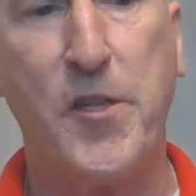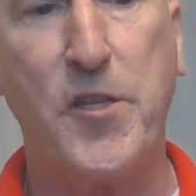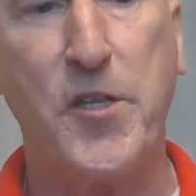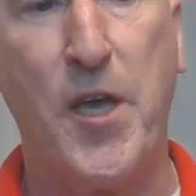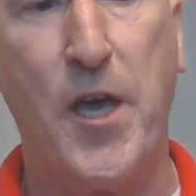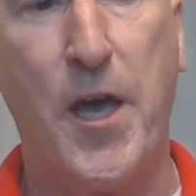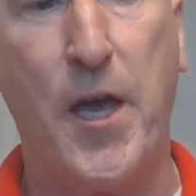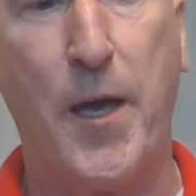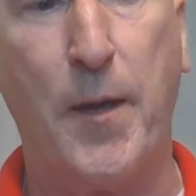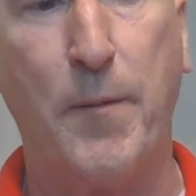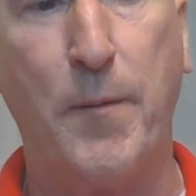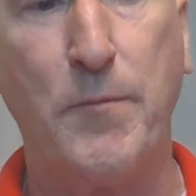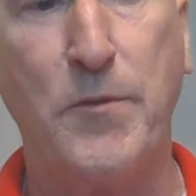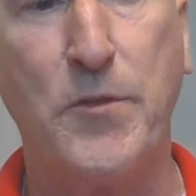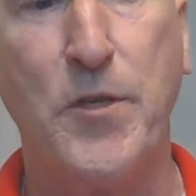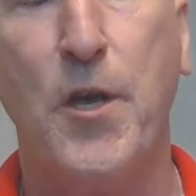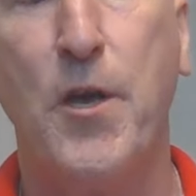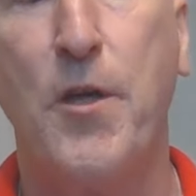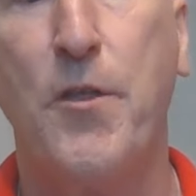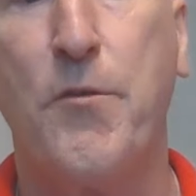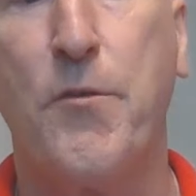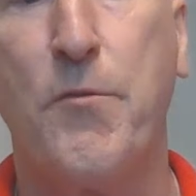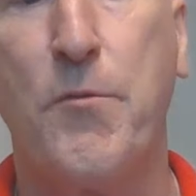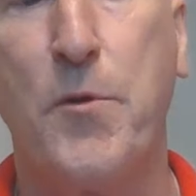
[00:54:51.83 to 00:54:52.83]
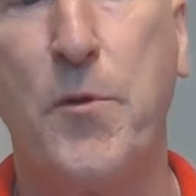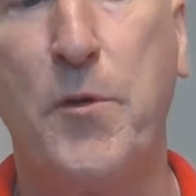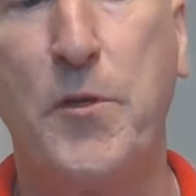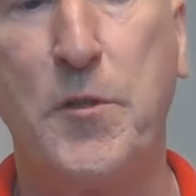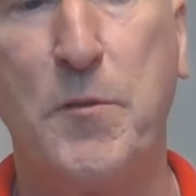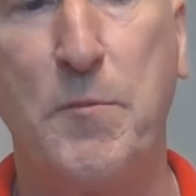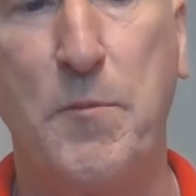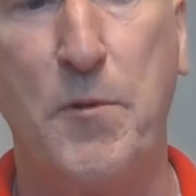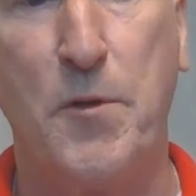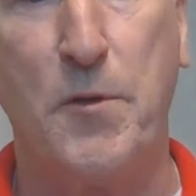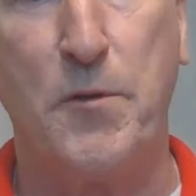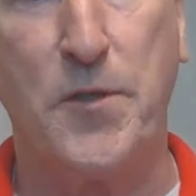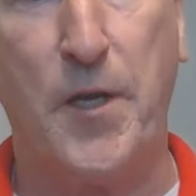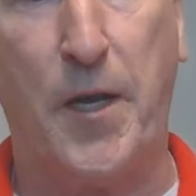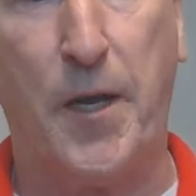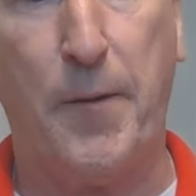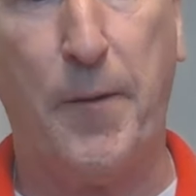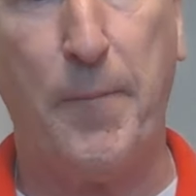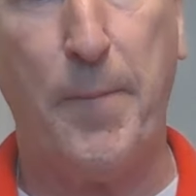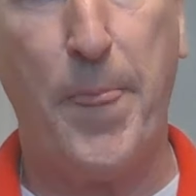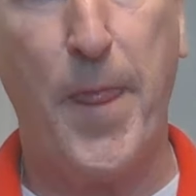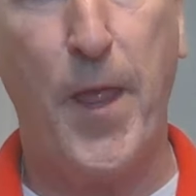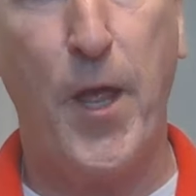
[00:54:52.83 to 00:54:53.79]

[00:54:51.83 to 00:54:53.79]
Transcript: times through his music.